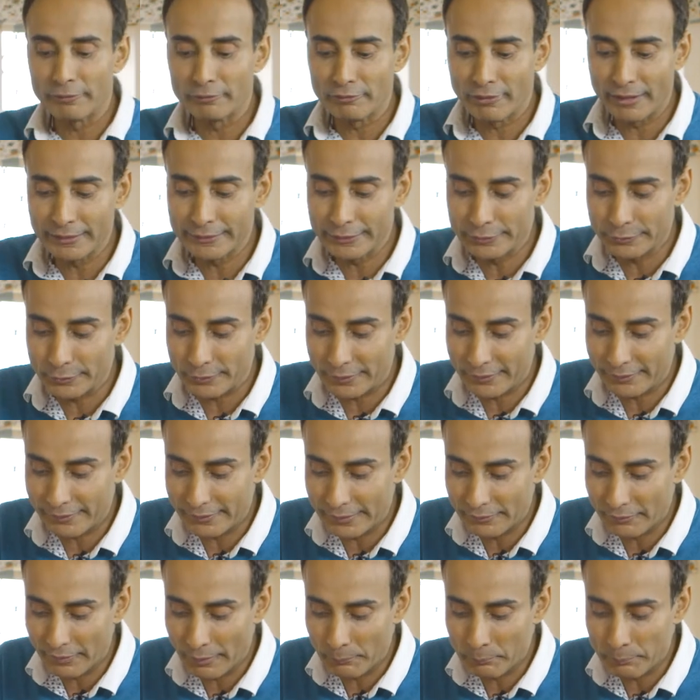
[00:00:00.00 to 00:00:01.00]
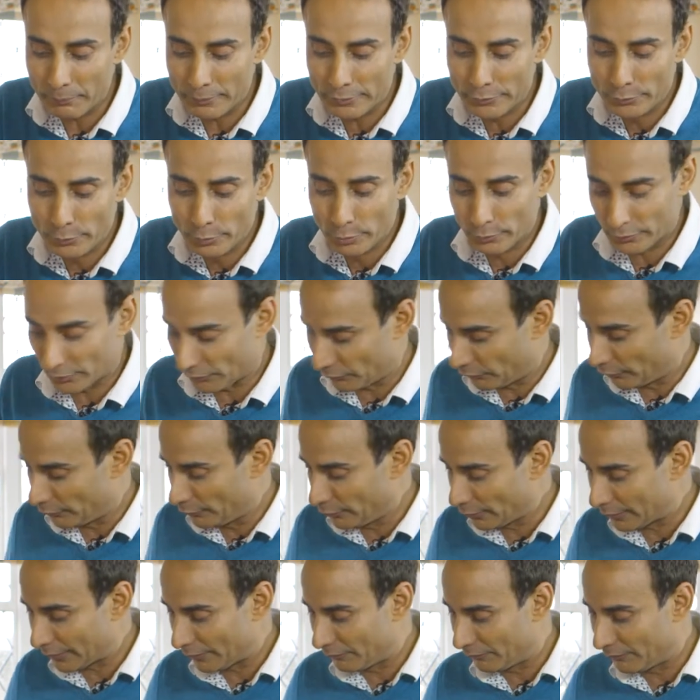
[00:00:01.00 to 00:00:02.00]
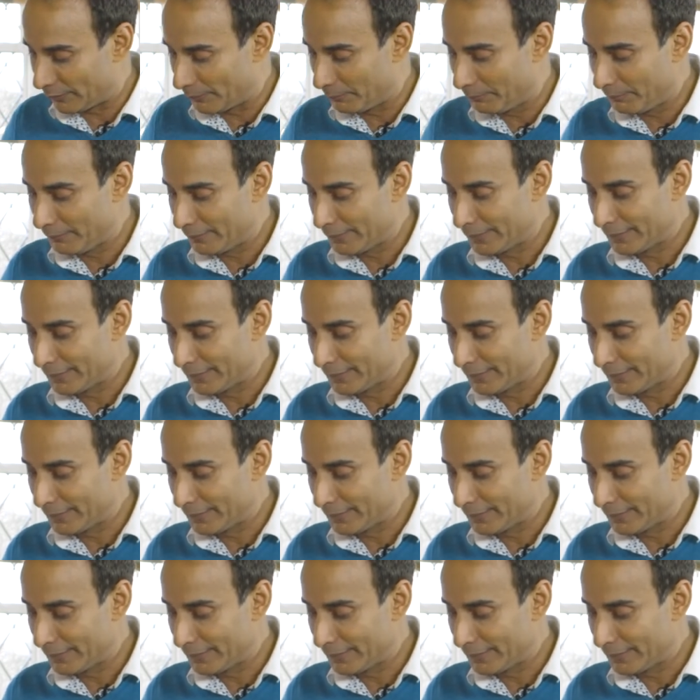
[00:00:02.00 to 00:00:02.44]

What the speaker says: and ready. You can see they're beautiful. Look at them.